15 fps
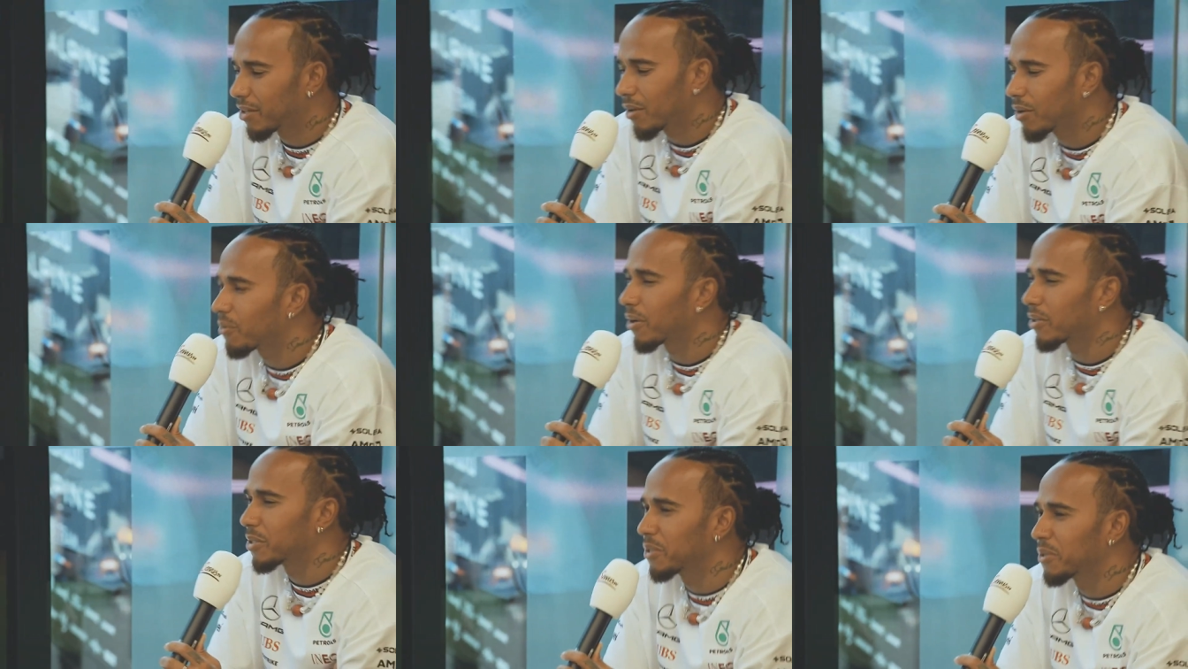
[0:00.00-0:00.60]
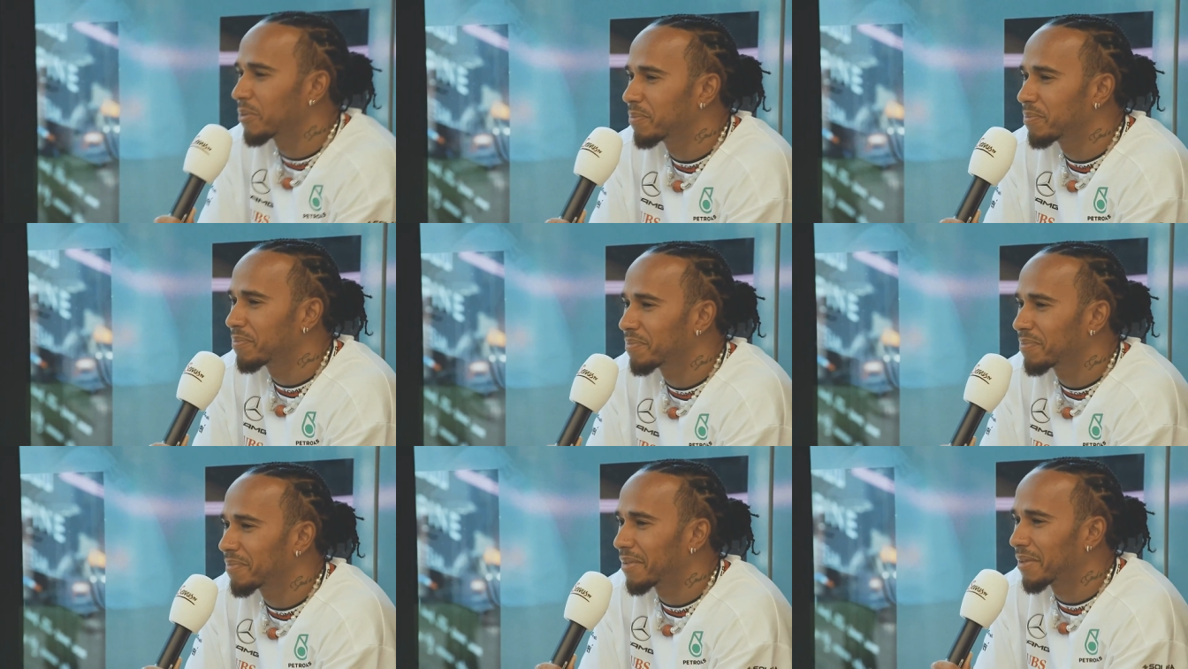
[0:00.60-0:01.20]
a lot of work to do.
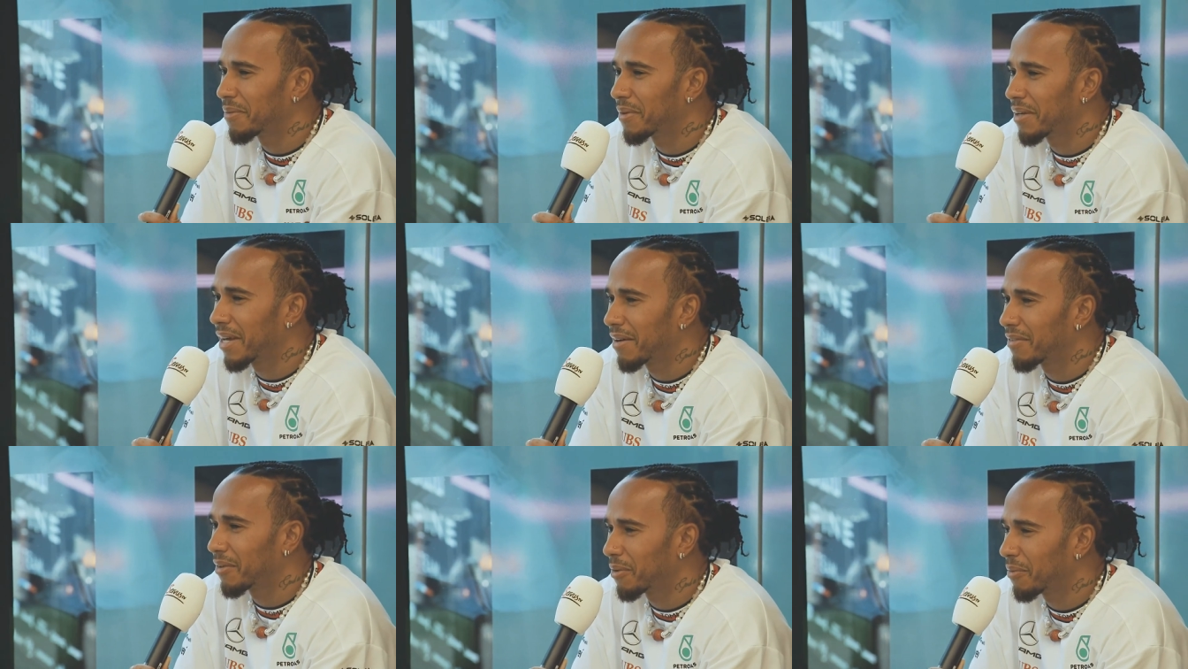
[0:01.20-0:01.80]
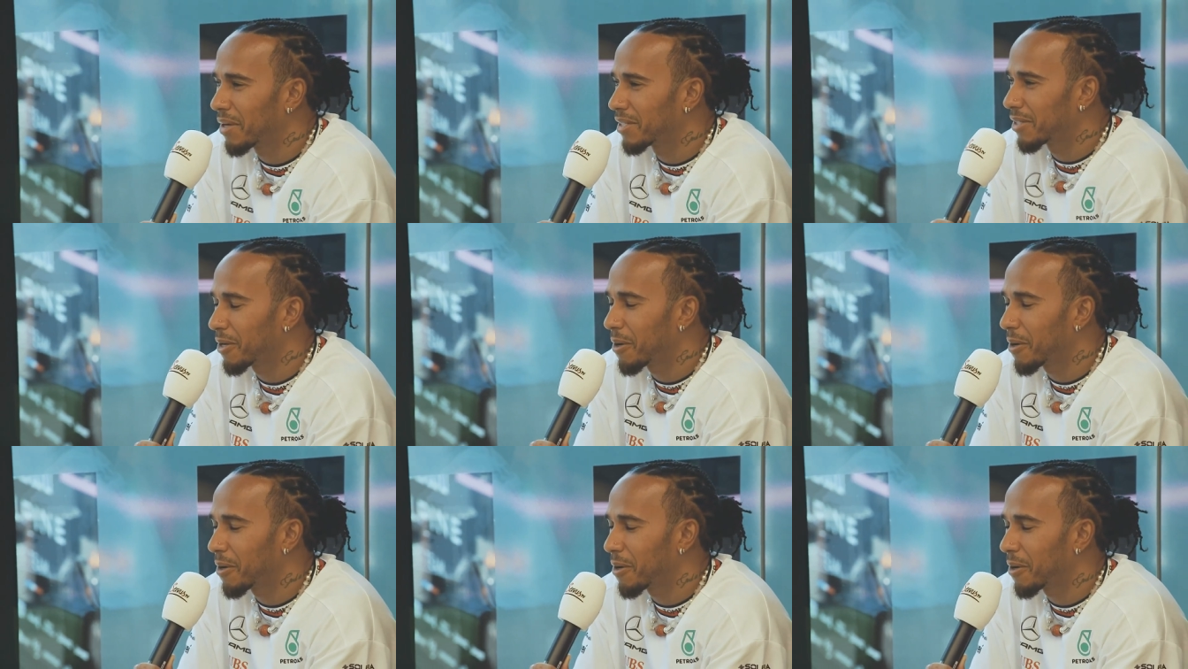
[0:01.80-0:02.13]
We have a long way to